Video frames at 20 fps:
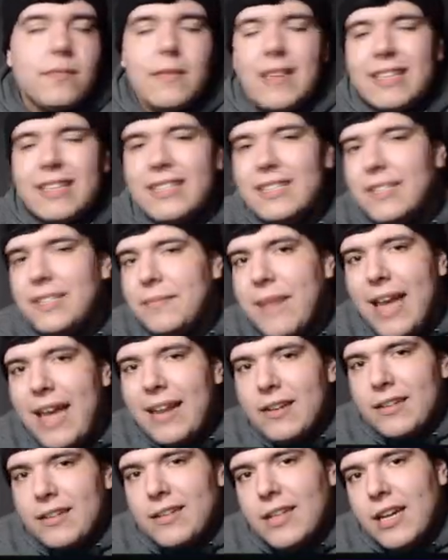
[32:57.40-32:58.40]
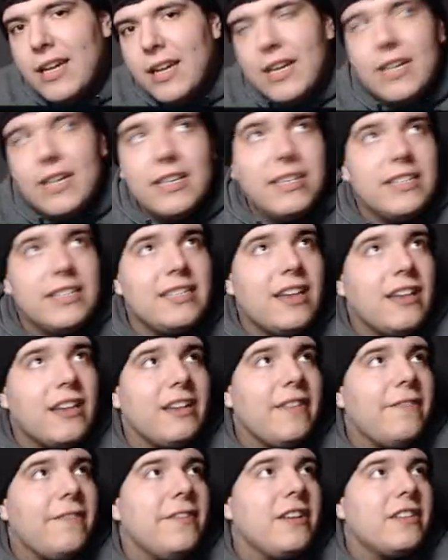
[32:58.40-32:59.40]
doesn't matter. He's
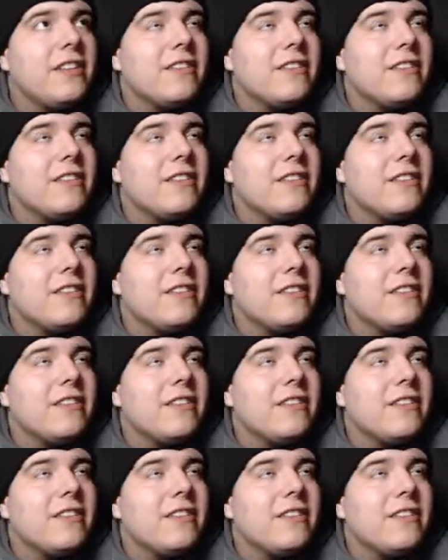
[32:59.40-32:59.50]
already in field goal